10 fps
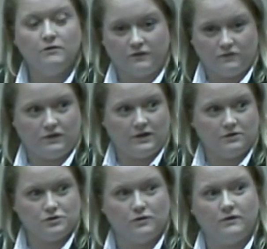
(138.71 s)
50
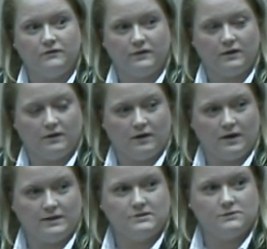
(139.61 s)
years. So if a
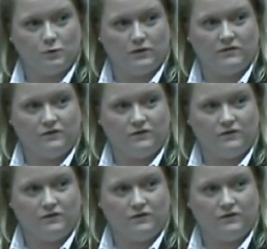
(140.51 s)
gun is more than